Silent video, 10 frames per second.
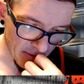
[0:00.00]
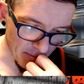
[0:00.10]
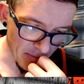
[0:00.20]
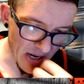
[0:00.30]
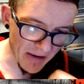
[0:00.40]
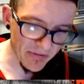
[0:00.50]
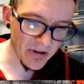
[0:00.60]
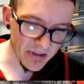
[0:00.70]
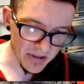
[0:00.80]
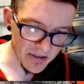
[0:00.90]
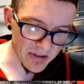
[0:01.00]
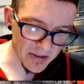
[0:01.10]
malevolent,